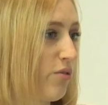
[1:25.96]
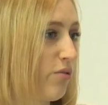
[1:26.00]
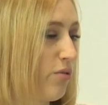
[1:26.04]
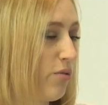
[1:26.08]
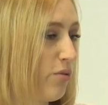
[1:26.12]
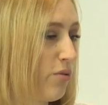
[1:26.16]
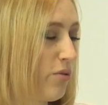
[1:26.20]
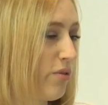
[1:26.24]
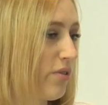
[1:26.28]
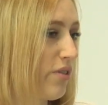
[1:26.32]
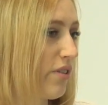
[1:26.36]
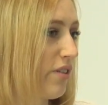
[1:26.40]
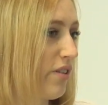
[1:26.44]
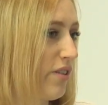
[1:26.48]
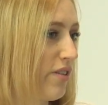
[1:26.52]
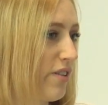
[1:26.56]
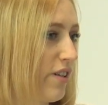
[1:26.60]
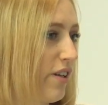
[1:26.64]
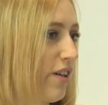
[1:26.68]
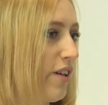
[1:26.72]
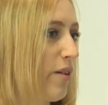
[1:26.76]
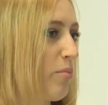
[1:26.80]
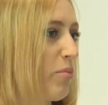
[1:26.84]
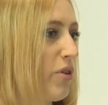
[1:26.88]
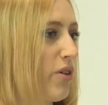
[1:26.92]
to lose in
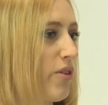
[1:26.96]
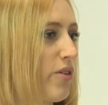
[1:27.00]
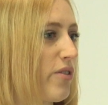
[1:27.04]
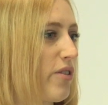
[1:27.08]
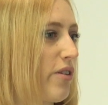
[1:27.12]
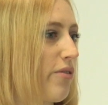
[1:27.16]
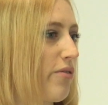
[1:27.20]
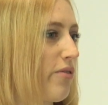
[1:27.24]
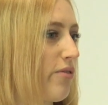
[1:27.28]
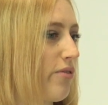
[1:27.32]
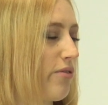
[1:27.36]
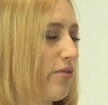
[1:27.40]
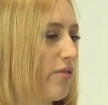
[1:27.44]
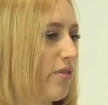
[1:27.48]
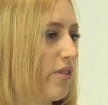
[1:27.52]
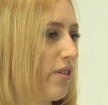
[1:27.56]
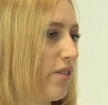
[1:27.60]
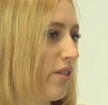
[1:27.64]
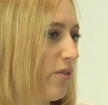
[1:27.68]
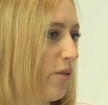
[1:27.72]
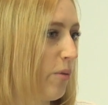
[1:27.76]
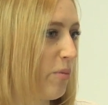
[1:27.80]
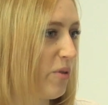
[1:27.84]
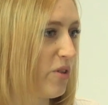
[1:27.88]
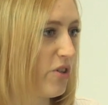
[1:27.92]
ISAE because of
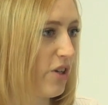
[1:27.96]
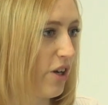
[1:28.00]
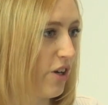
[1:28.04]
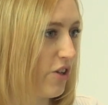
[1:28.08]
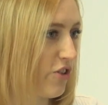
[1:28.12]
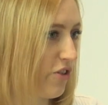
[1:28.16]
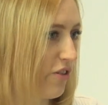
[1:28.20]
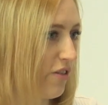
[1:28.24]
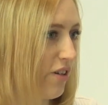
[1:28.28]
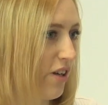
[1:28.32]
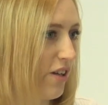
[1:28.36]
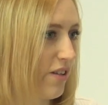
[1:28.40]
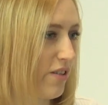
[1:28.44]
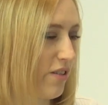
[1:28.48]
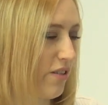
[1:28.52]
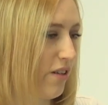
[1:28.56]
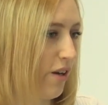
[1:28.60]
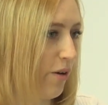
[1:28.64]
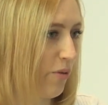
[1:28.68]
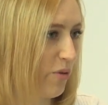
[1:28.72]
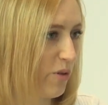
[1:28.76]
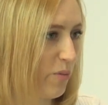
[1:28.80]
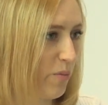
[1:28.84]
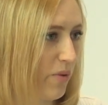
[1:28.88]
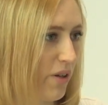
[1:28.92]
the reputation it has in
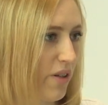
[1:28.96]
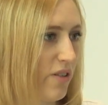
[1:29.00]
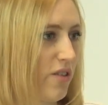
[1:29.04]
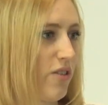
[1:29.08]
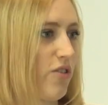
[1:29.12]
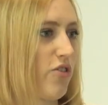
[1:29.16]
aerospace